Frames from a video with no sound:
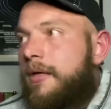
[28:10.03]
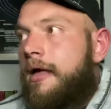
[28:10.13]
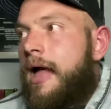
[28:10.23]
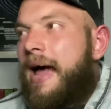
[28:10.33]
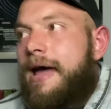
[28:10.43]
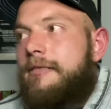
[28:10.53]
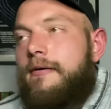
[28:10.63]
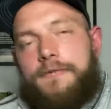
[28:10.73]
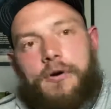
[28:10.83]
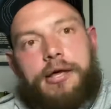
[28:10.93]
I hate the
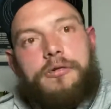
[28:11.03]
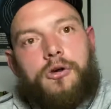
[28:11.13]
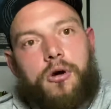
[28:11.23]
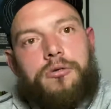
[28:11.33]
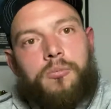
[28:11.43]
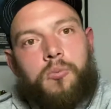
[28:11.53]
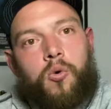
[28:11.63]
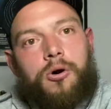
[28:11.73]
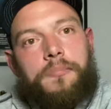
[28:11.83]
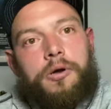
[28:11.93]
phrase go to
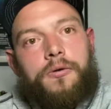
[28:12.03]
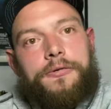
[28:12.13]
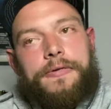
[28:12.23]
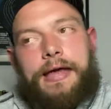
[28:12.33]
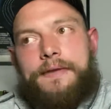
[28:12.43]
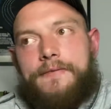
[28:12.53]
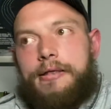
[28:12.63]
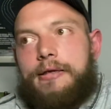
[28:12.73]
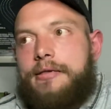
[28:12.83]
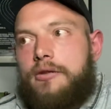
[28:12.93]
war, because I find
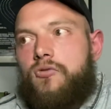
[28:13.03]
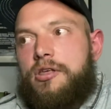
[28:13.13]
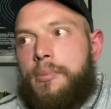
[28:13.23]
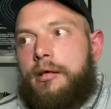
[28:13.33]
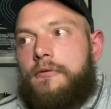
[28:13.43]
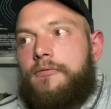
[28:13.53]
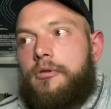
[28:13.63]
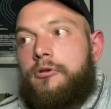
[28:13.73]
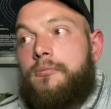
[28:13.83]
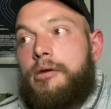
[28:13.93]
it disrespectful
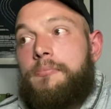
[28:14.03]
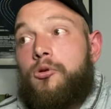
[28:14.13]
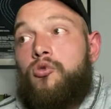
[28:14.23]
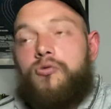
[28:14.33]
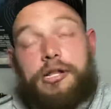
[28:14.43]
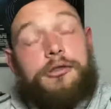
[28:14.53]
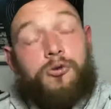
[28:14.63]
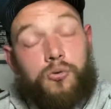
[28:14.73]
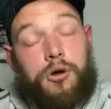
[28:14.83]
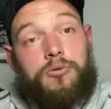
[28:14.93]
to people who really do
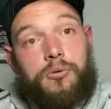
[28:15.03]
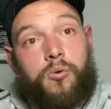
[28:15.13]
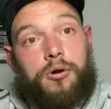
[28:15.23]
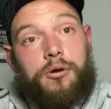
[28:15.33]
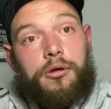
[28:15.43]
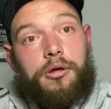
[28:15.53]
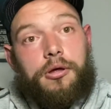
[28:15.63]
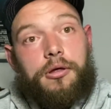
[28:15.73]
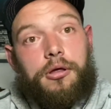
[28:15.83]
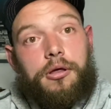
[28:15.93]
go to war.
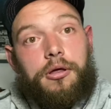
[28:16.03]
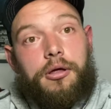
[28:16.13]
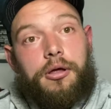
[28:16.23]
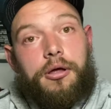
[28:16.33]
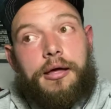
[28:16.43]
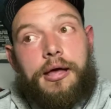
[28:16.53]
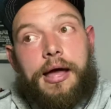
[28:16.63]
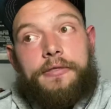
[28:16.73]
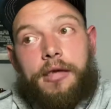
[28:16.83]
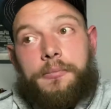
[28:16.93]

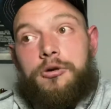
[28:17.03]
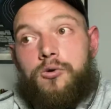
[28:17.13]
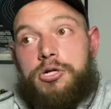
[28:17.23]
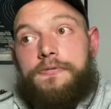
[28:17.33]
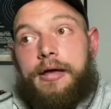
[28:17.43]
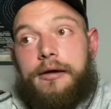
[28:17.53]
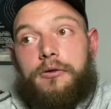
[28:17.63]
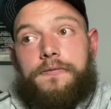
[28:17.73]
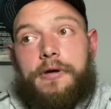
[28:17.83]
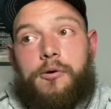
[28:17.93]
And I'm a huge fan
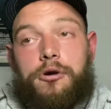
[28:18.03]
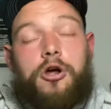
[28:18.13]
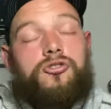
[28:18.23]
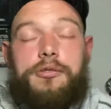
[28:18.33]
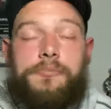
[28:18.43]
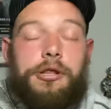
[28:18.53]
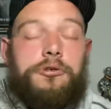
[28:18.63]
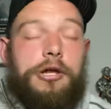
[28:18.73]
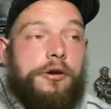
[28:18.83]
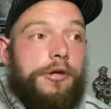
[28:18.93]
of our country's
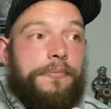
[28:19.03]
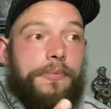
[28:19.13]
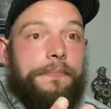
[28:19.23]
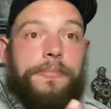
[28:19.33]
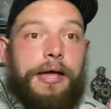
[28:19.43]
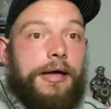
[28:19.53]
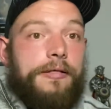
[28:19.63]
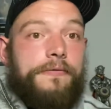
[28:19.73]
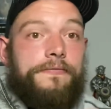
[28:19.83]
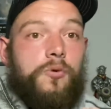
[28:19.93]
military
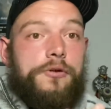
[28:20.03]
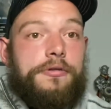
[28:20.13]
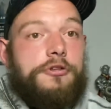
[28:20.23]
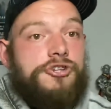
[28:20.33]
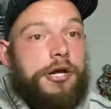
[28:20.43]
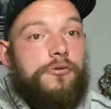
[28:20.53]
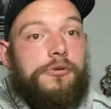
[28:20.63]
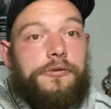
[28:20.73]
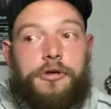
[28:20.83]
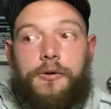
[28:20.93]
and forces in general,
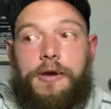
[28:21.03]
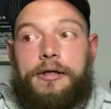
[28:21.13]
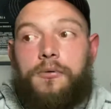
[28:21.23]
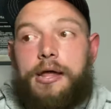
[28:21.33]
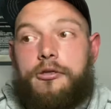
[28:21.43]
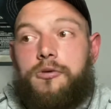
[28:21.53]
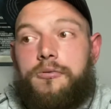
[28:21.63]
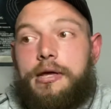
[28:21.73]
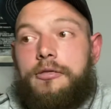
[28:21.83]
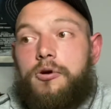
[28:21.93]
so I don't like to use
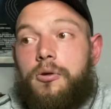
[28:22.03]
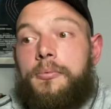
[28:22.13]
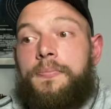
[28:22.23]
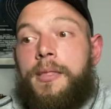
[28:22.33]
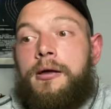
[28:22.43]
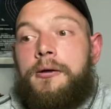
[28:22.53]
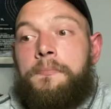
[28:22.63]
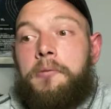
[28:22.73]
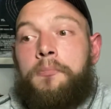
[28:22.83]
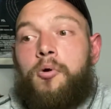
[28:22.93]
that term.
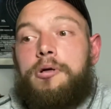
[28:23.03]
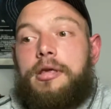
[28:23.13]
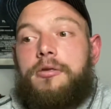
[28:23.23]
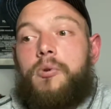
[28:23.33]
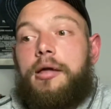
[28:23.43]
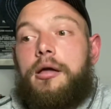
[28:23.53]
But put it this way,